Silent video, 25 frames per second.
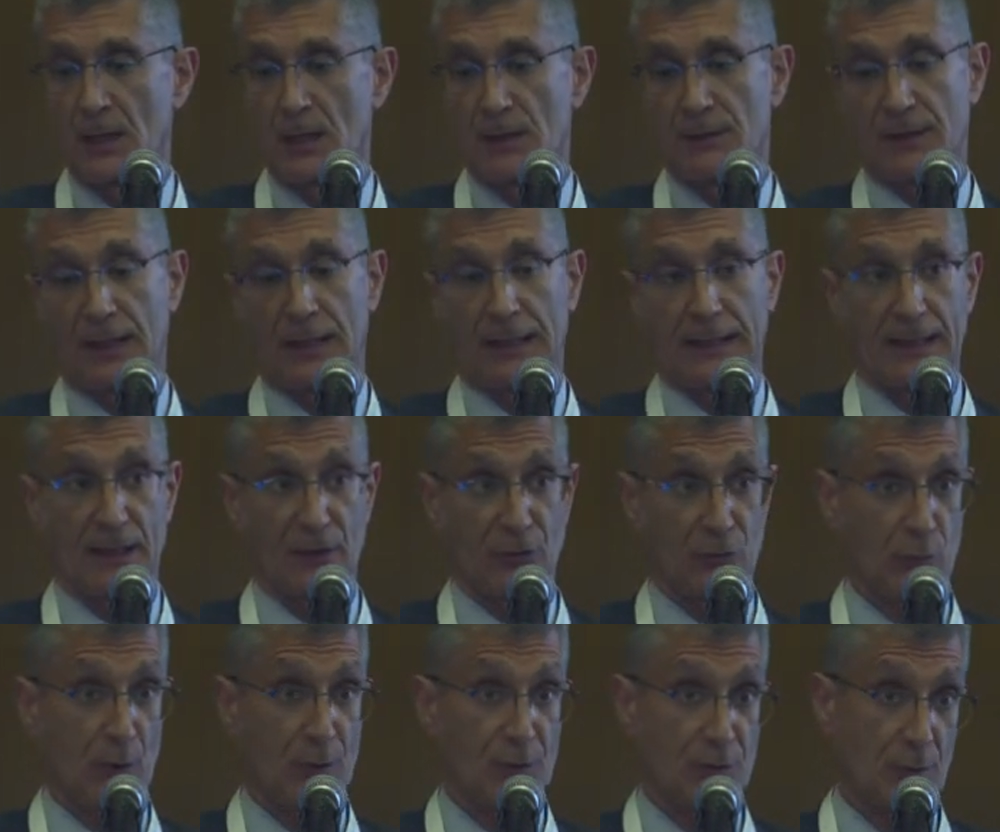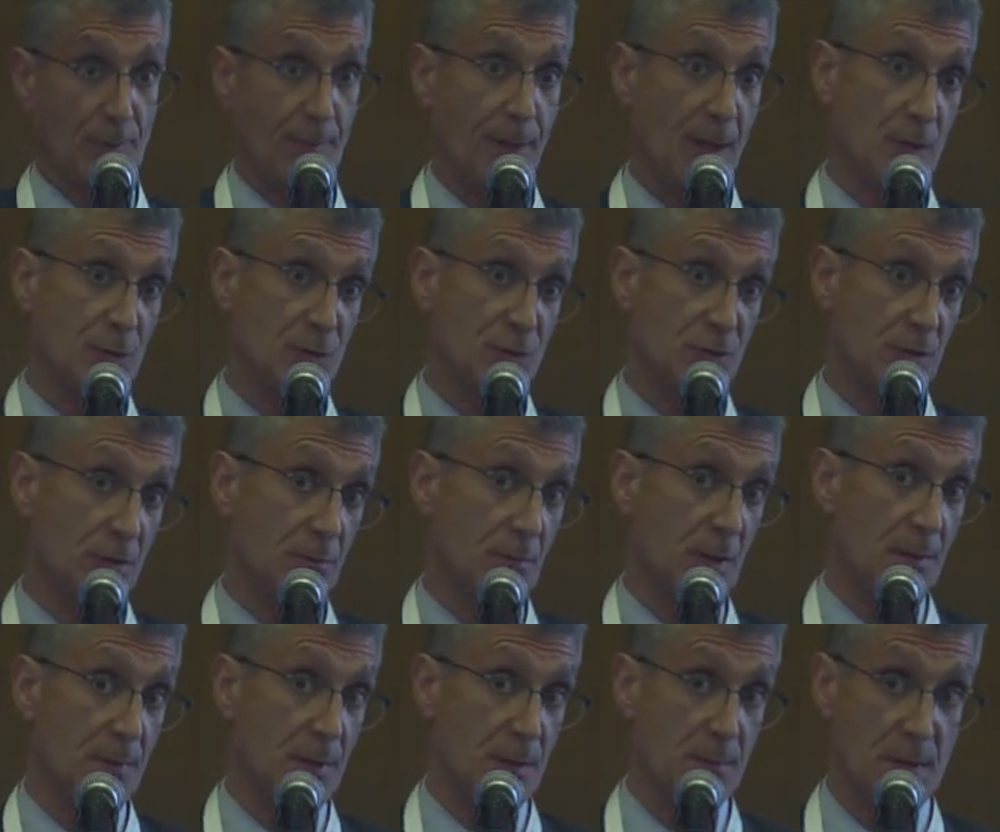Less retropulsion
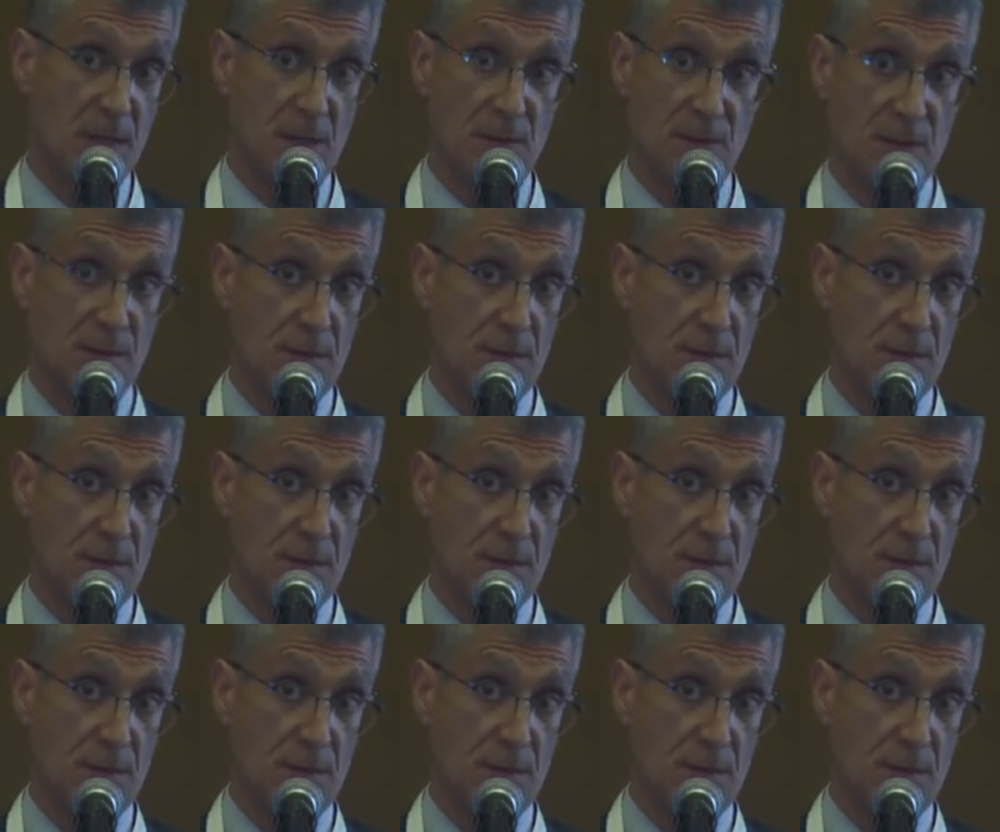maybe means